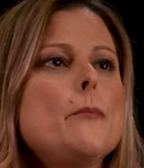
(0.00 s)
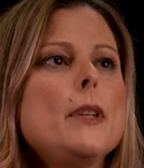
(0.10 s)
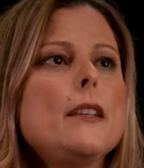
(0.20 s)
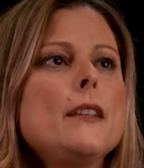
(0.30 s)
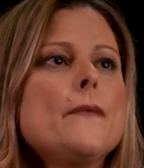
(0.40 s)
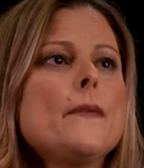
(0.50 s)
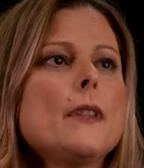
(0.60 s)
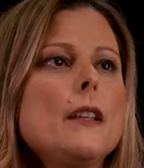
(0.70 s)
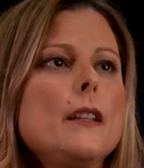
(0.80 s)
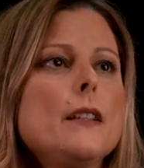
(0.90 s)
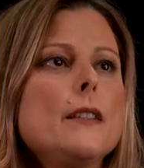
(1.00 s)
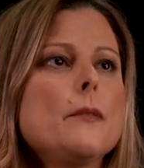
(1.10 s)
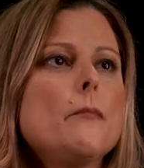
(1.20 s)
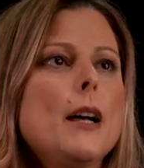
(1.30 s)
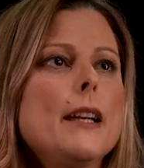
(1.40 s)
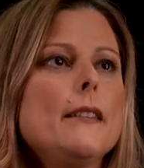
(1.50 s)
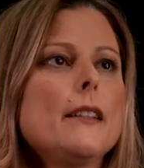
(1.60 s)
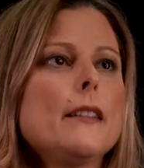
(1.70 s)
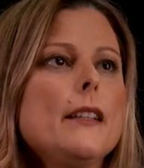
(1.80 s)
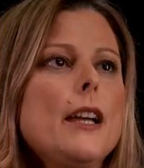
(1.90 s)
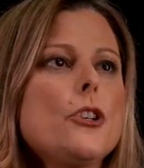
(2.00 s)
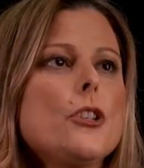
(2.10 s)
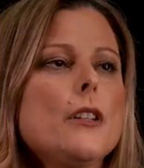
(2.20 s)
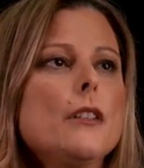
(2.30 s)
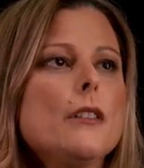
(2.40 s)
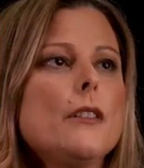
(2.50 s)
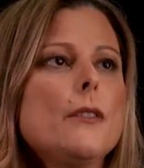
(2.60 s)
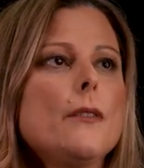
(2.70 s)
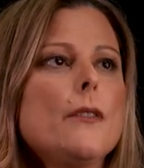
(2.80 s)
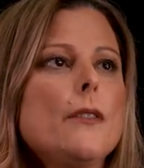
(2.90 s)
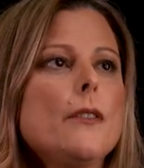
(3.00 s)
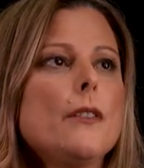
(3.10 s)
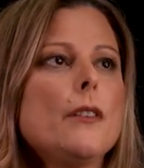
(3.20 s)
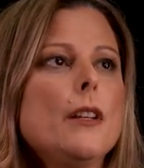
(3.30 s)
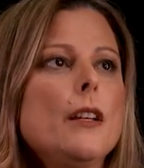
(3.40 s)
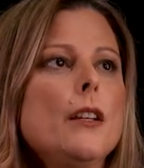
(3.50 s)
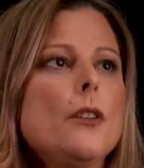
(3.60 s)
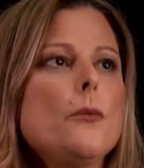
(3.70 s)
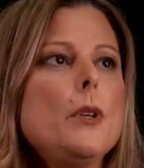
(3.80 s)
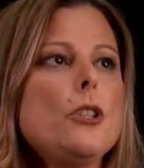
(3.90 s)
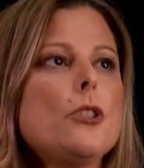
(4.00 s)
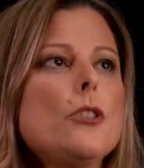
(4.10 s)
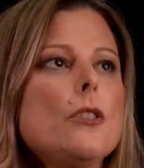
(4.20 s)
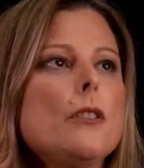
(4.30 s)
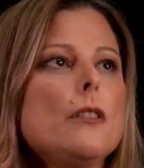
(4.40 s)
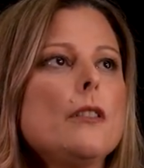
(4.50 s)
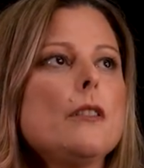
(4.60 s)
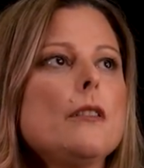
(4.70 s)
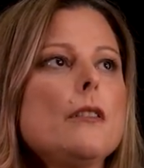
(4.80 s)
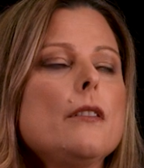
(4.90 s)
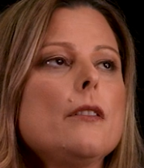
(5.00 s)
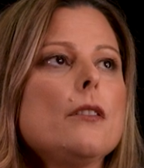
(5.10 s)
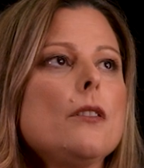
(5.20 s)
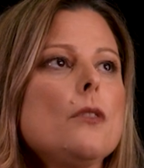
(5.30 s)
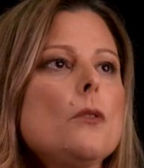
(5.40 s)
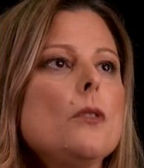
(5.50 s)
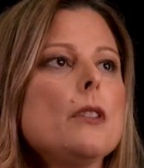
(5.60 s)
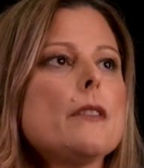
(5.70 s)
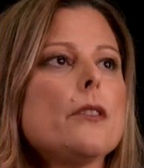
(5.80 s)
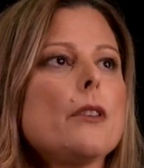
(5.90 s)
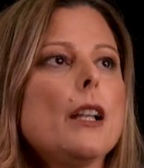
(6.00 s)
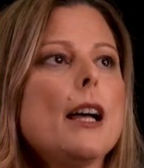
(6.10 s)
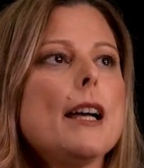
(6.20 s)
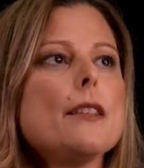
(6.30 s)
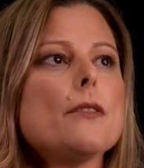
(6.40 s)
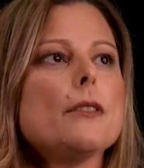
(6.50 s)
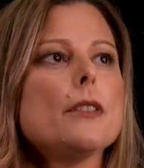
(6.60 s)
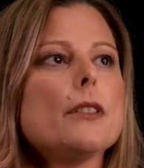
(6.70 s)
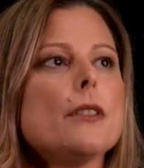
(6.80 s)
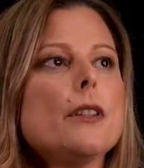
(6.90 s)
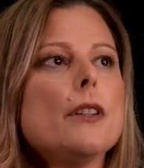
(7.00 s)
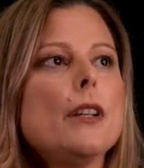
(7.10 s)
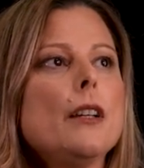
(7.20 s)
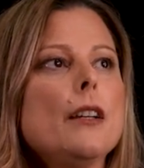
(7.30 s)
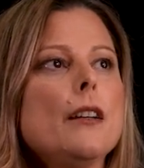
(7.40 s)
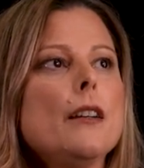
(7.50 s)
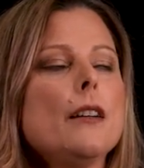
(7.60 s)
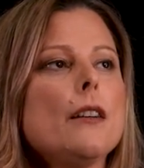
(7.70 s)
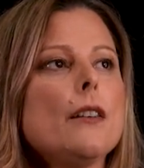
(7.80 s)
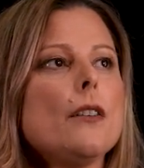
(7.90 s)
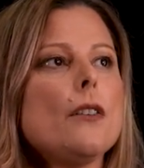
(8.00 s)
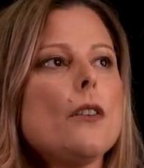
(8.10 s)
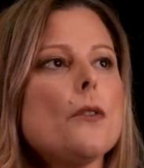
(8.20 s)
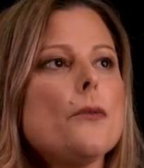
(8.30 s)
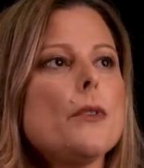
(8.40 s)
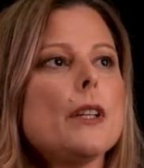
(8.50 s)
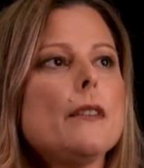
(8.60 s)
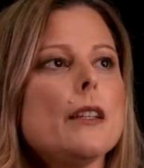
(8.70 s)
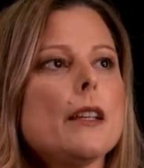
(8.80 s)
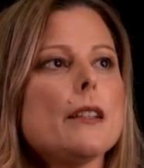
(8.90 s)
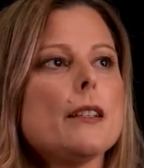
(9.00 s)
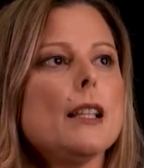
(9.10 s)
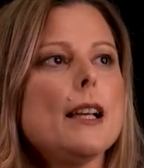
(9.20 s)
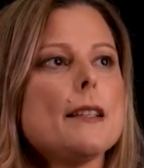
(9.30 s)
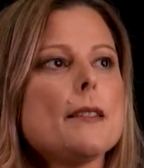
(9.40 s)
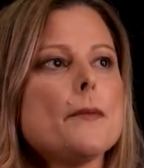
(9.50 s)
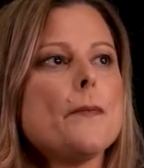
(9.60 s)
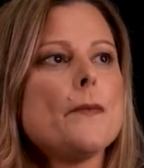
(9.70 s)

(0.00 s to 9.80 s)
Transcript: B is buy ticket action, which calls and relies on the config ticket class.